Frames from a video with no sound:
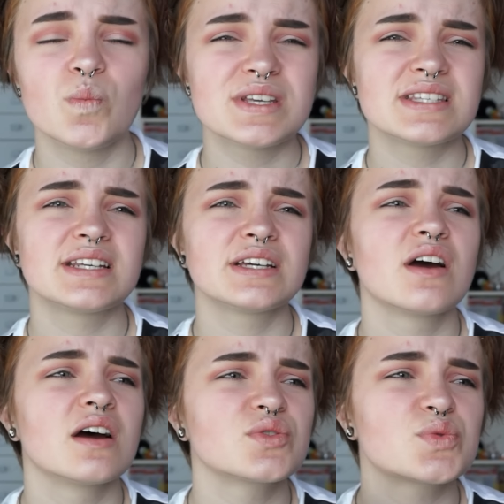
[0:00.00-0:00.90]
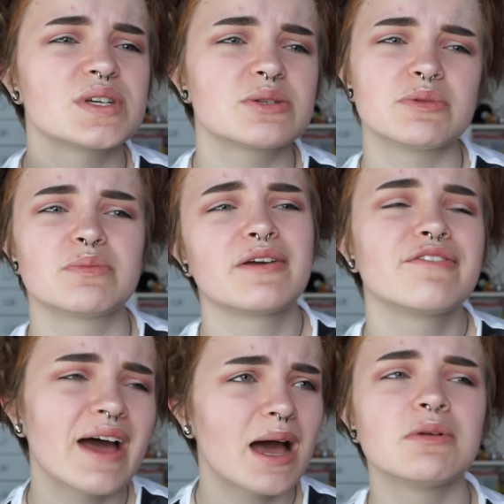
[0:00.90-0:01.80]
visiting countries with my
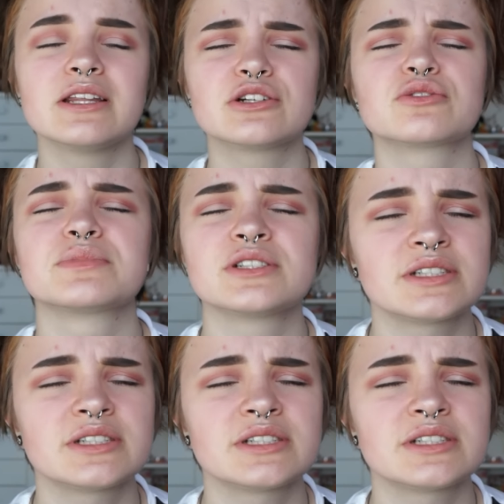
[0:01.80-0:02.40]
family, not